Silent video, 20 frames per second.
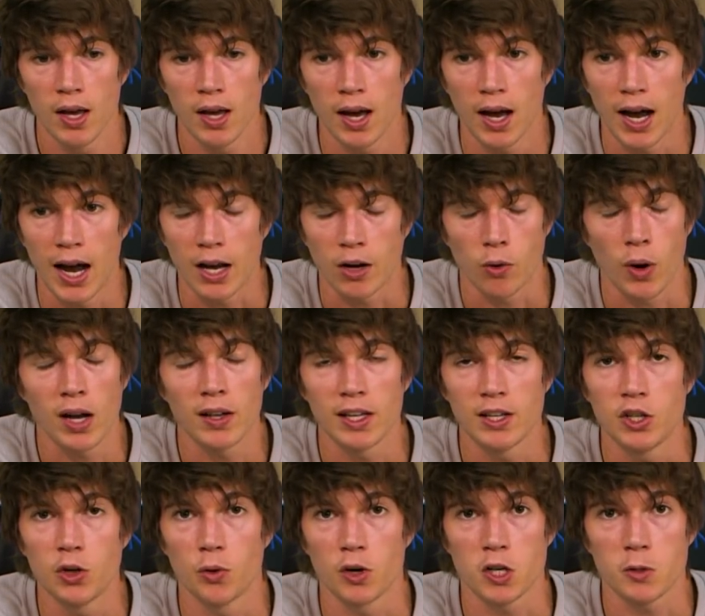I greatly
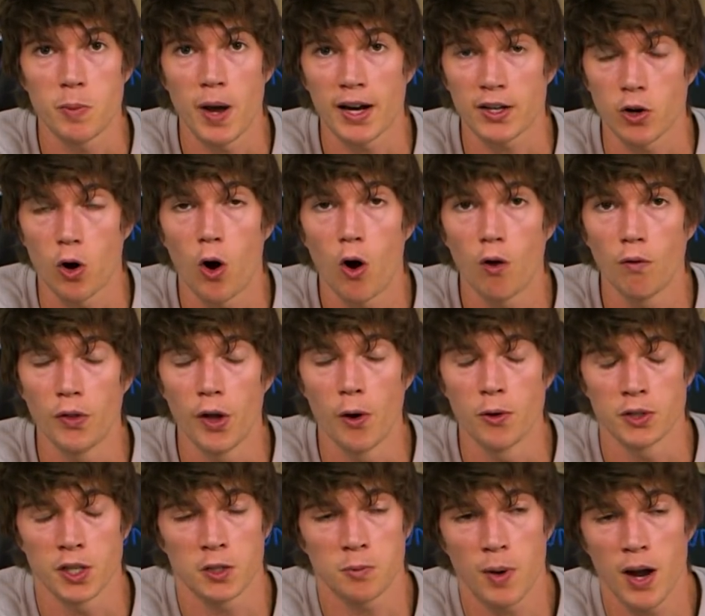do respect all of
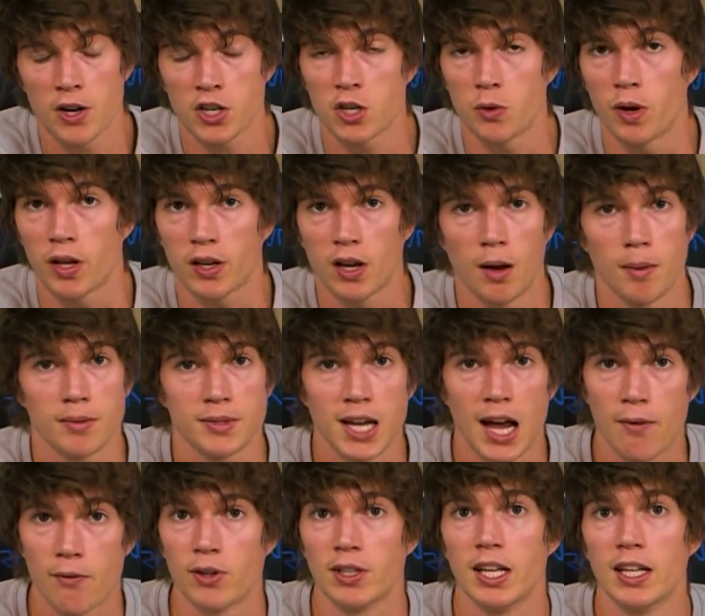those, especially when it comes
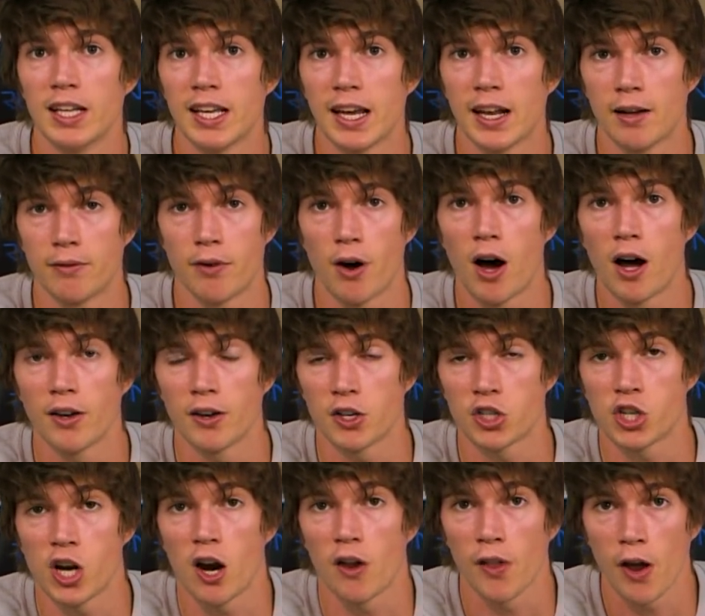time for Lily and Yvonne to
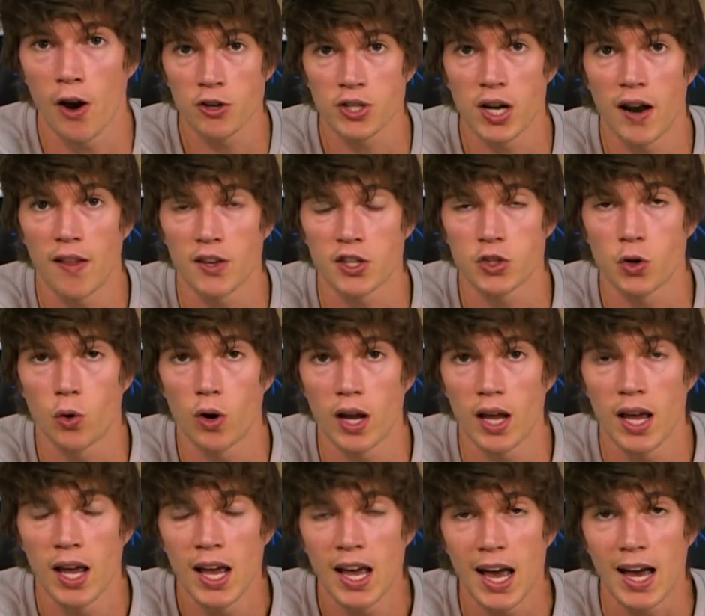share side of the
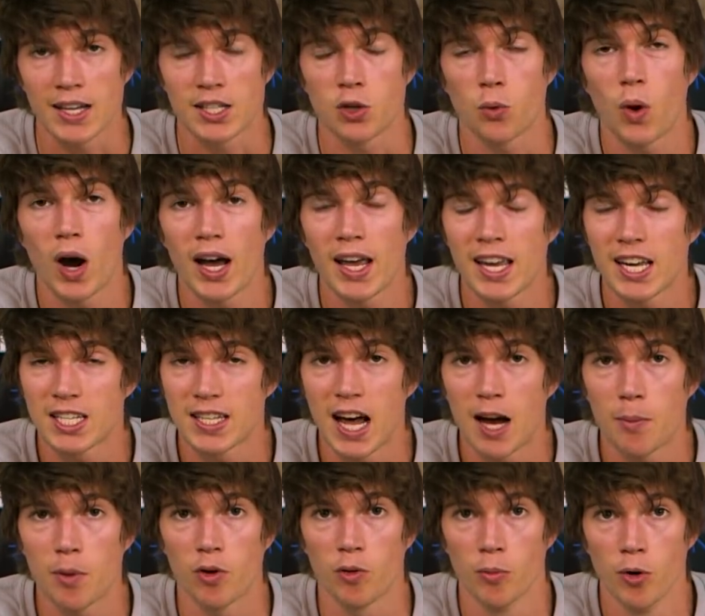story as to why he has
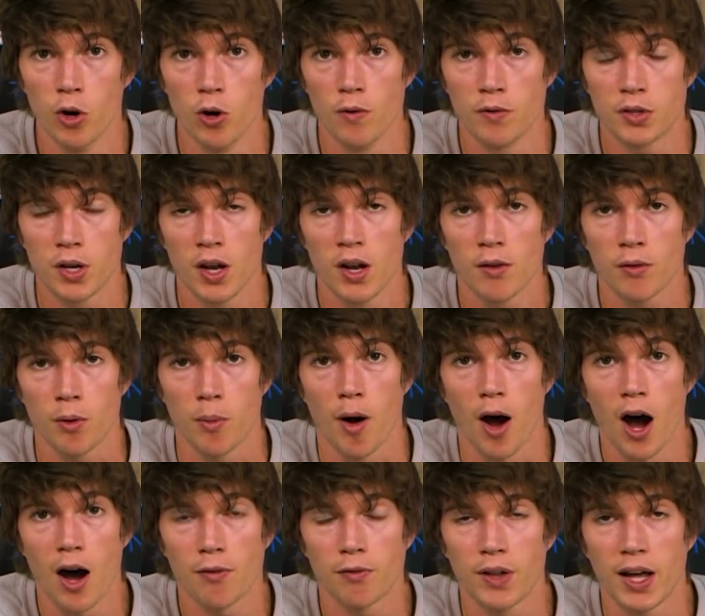now been removed from
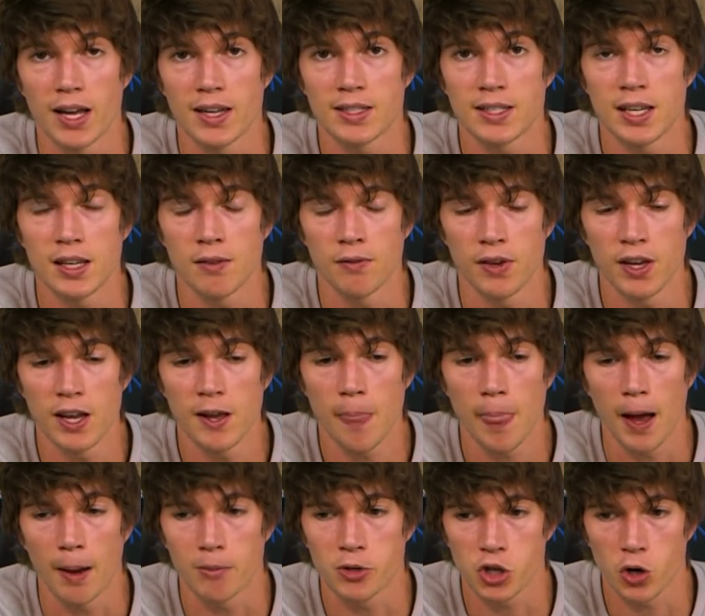Offline TV.
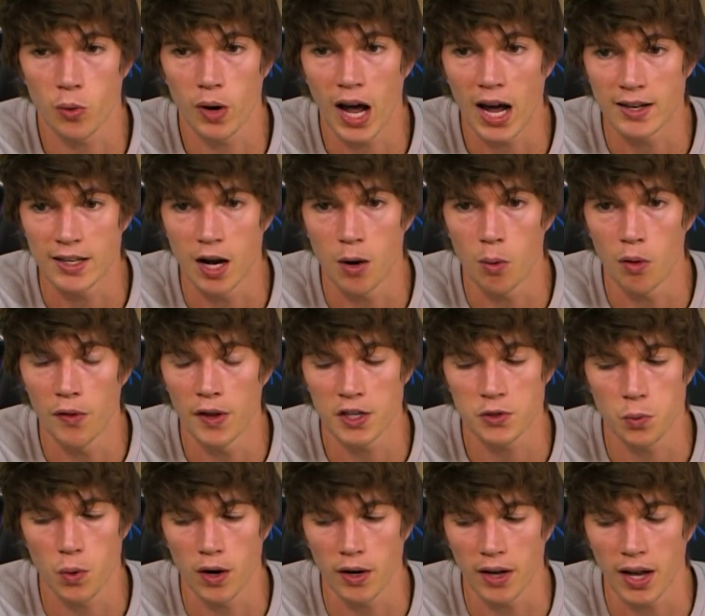I'm sure we're not done with
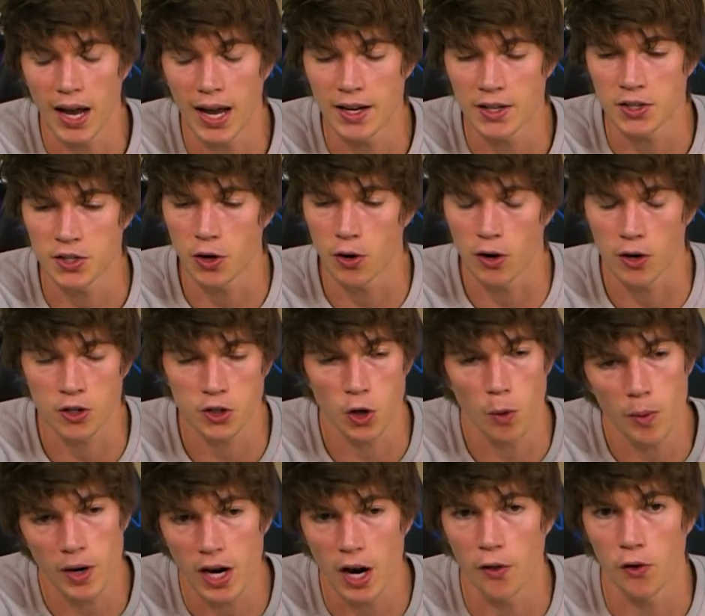this one, guys. There are so
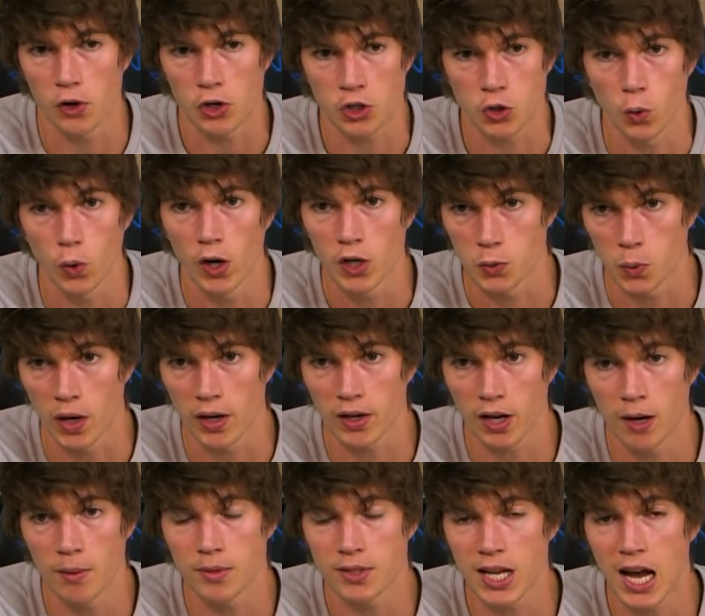many other stories when it
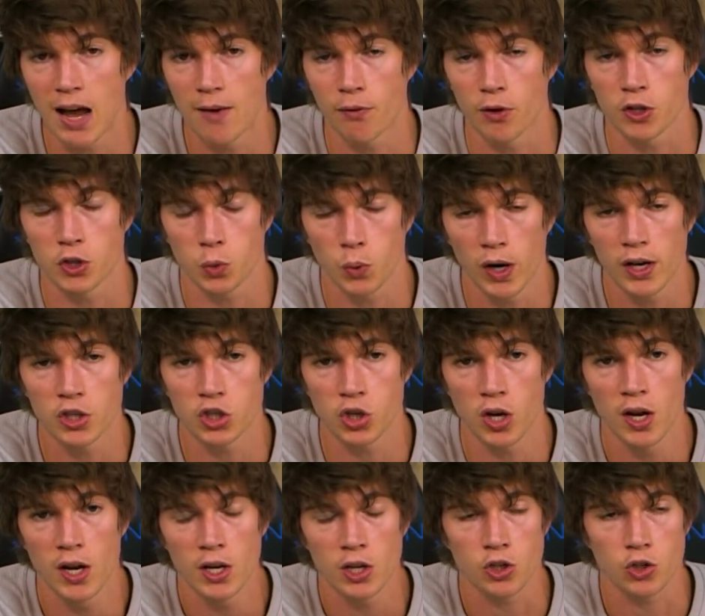comes time for Twitch
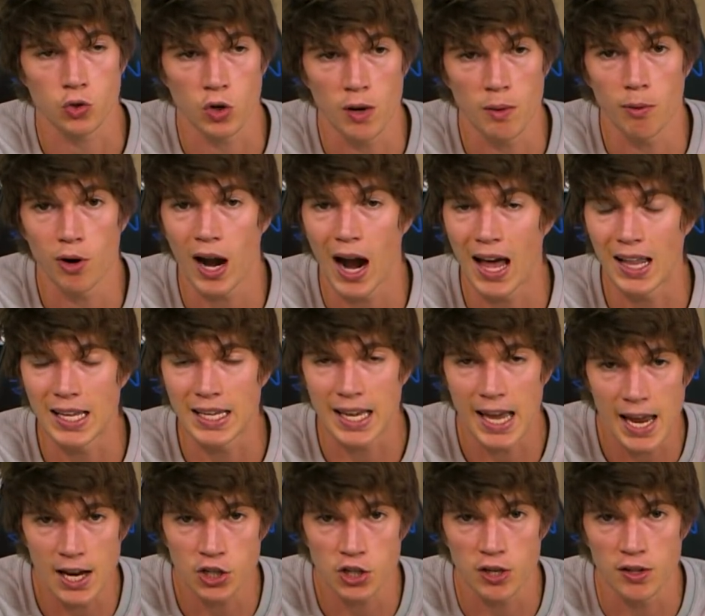streamer
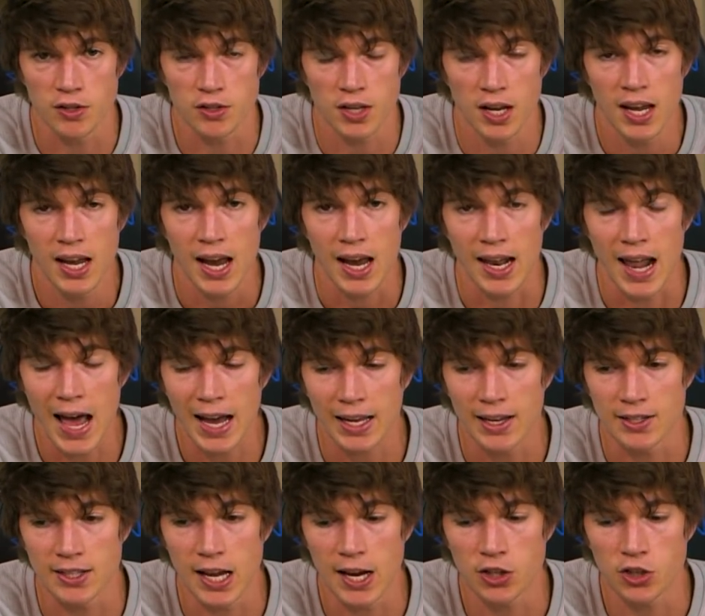allegations and
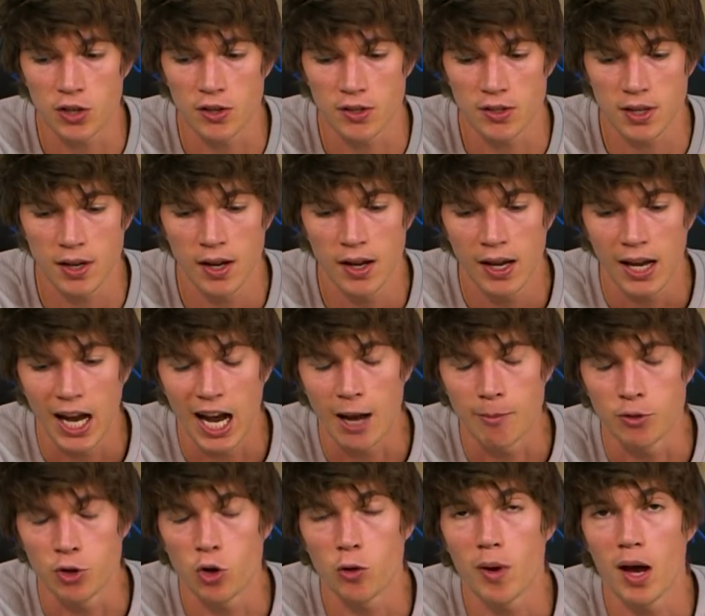accusations.
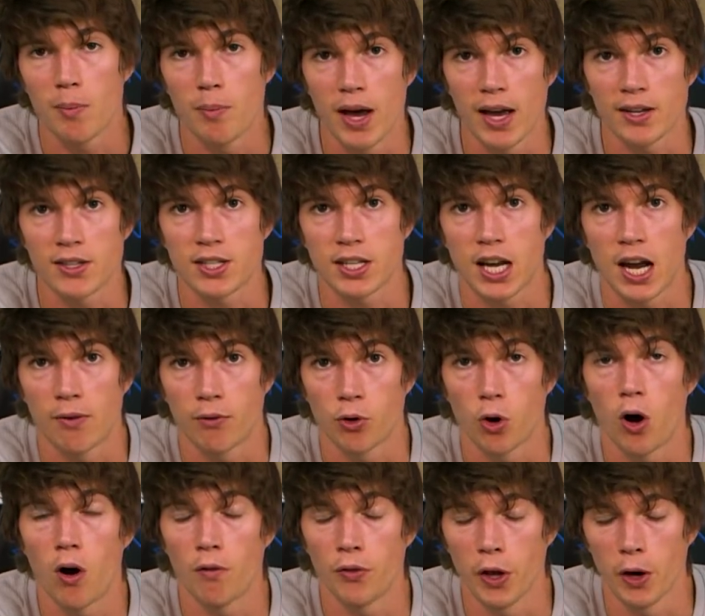I'm doing my best to cover
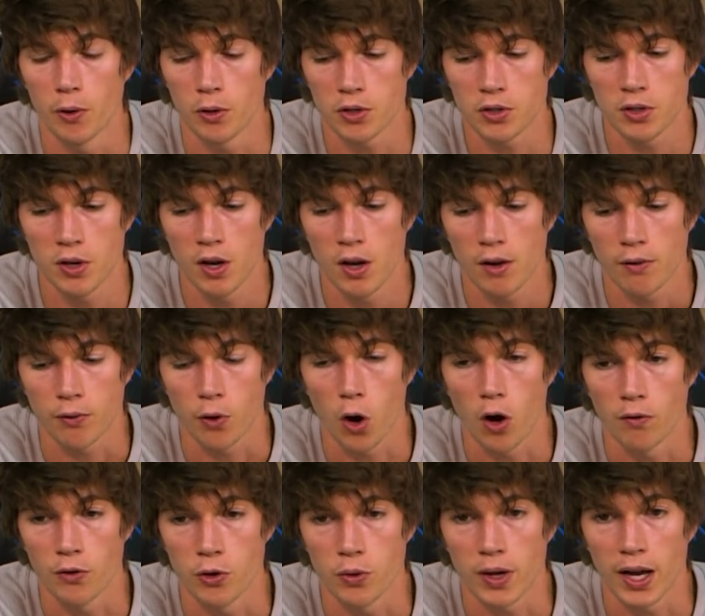all of those for all
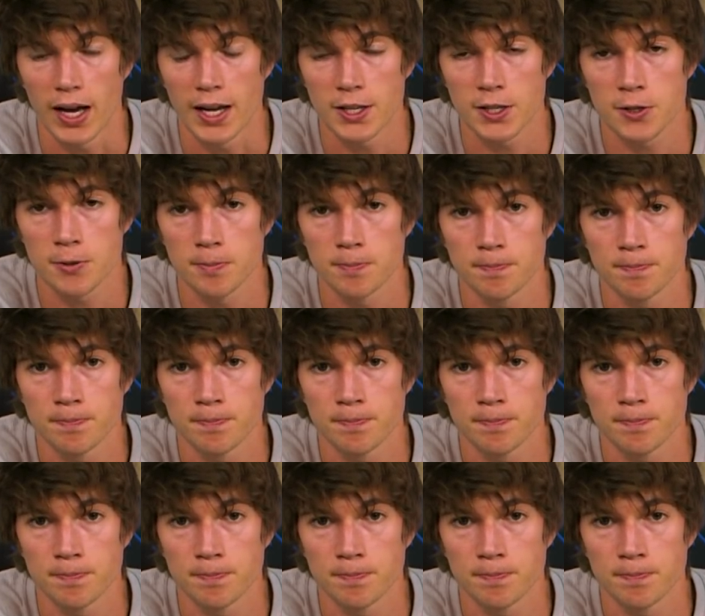of you guys.